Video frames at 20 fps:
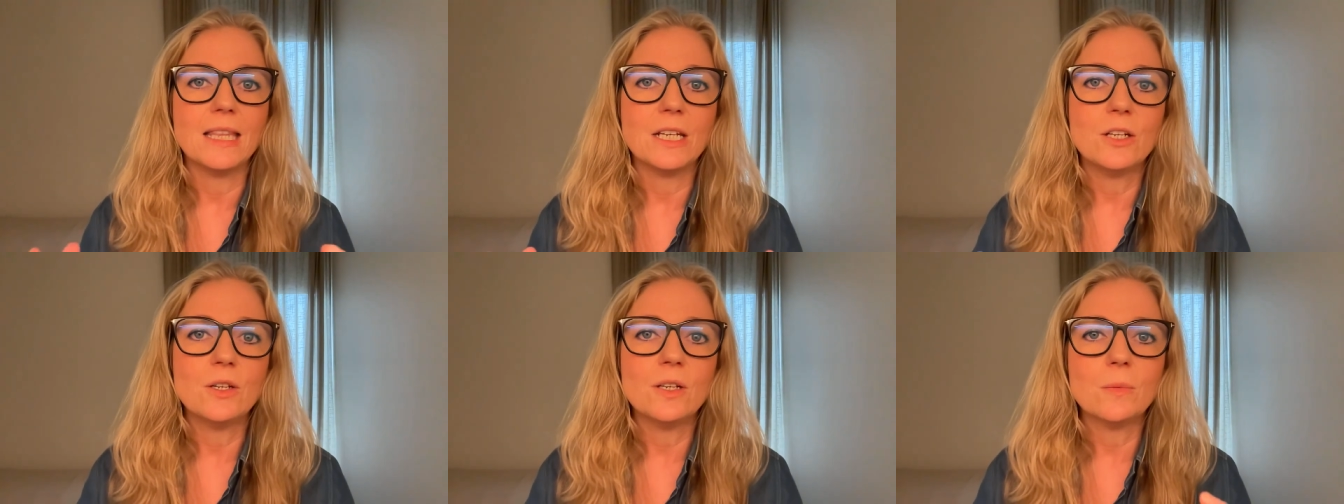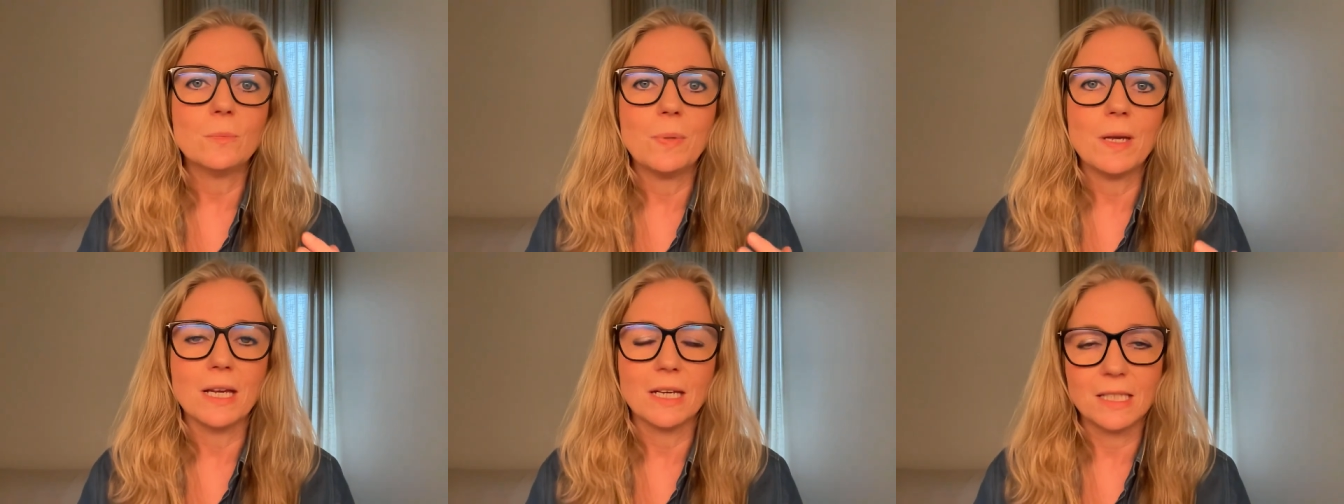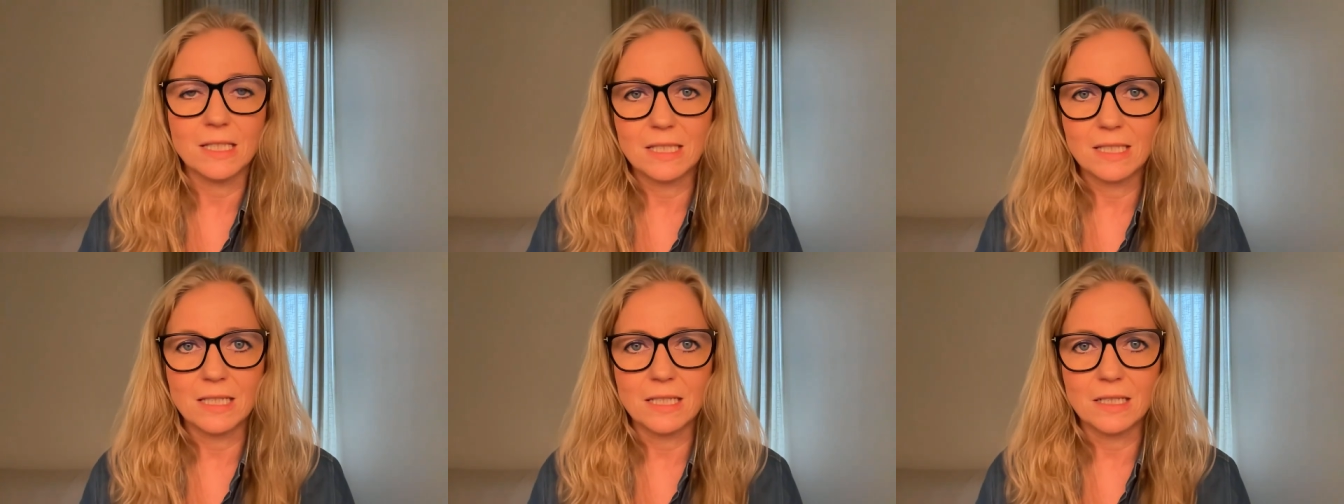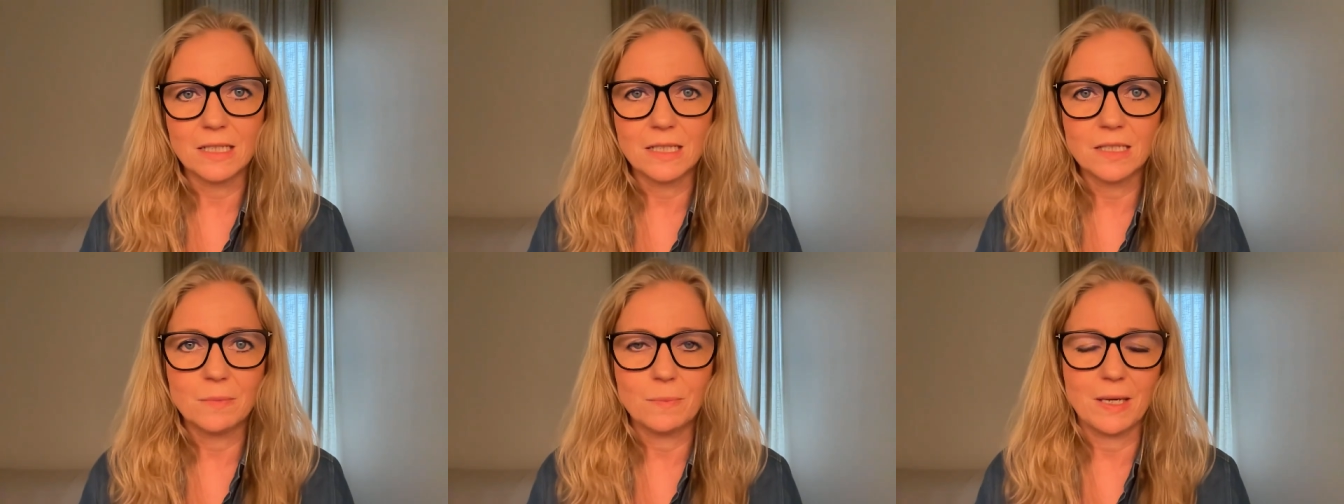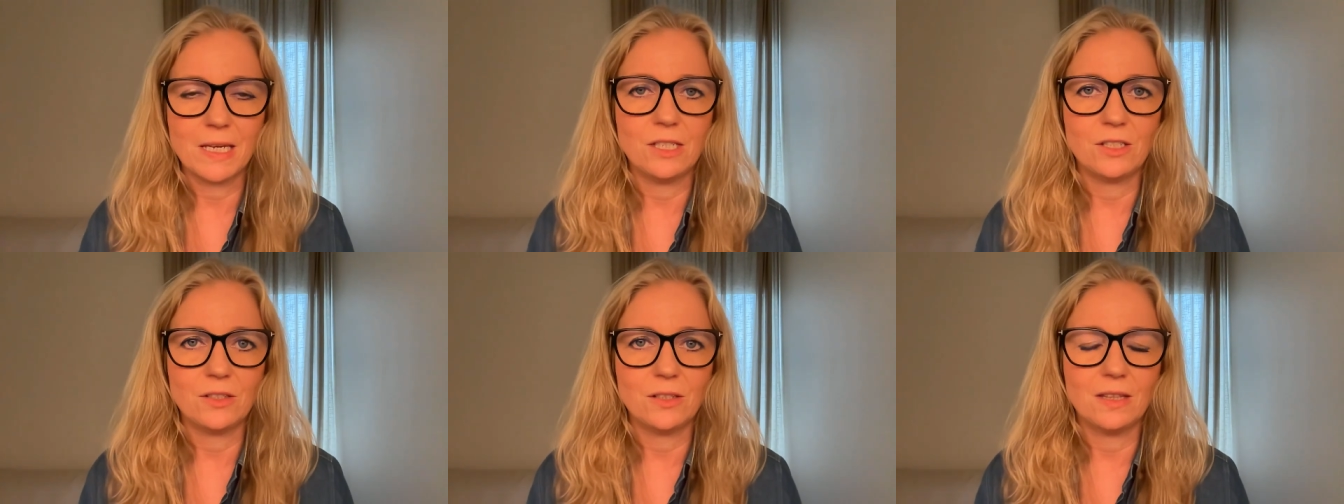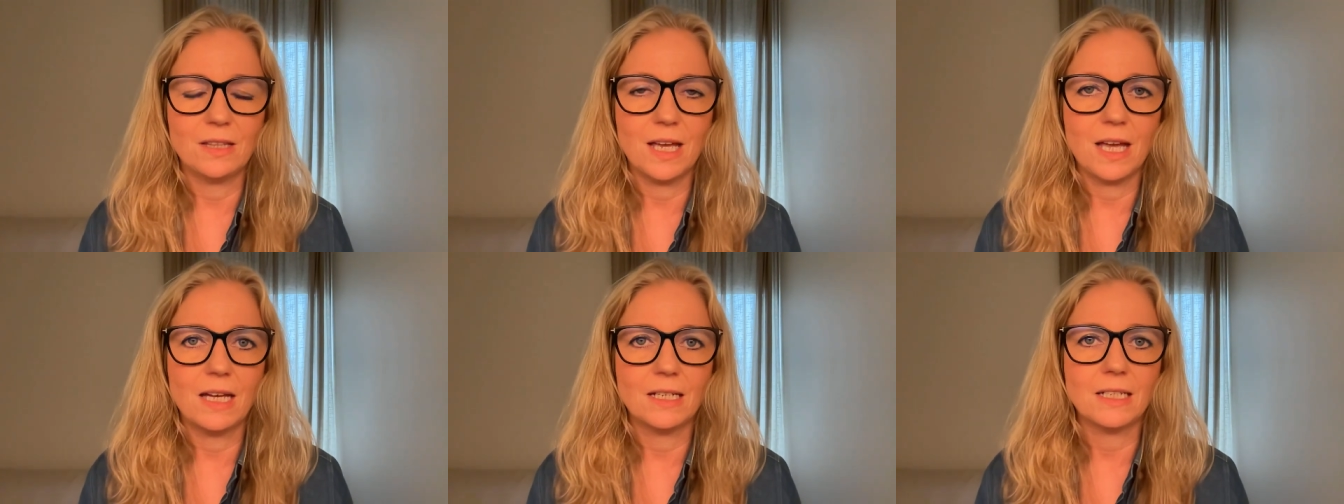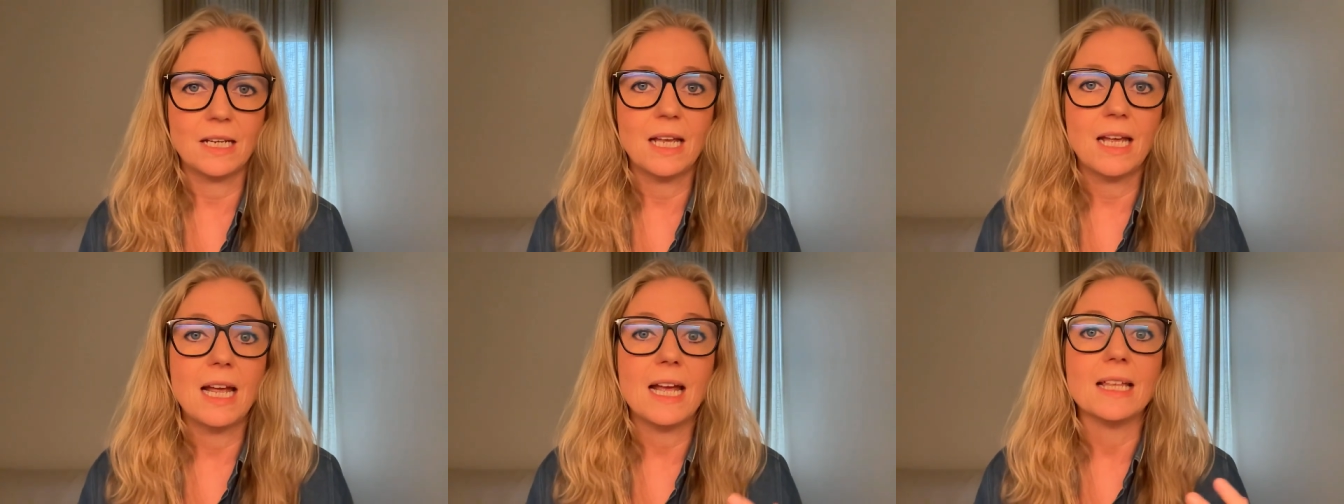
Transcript: And then you can pick skills based on that,